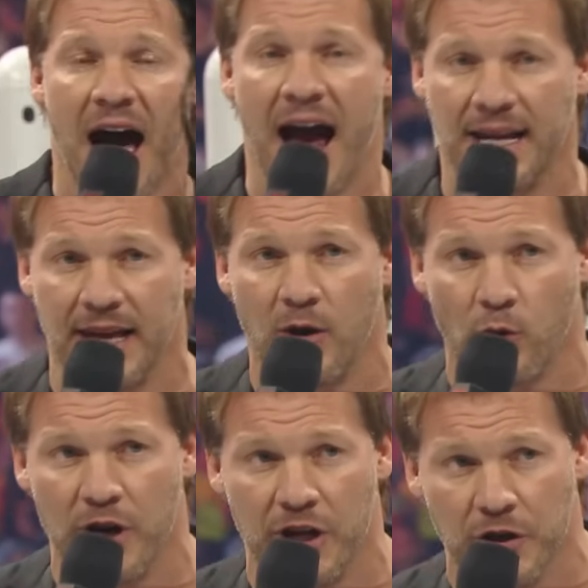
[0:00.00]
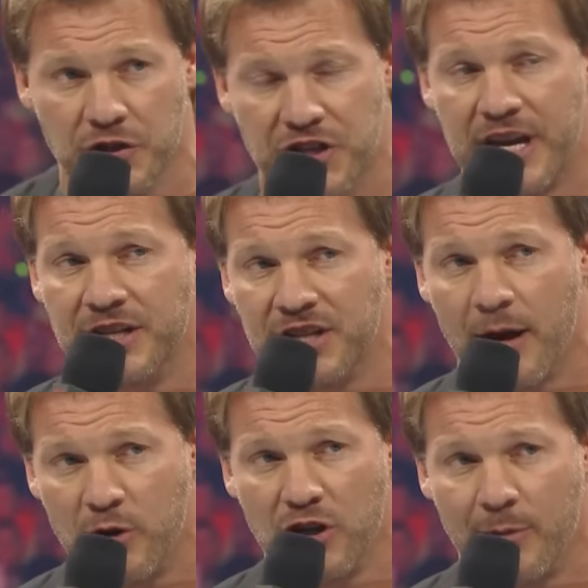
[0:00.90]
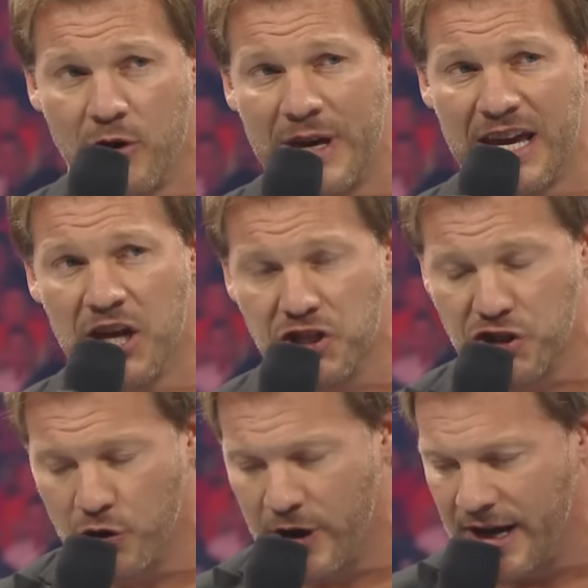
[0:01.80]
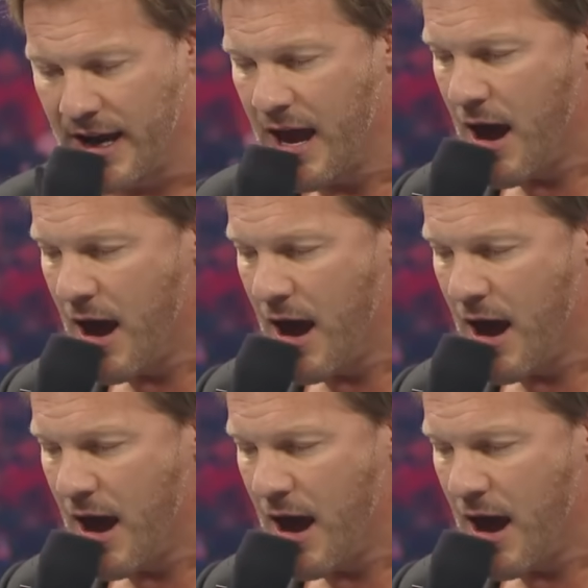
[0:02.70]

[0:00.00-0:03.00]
highlight reels in WWE history.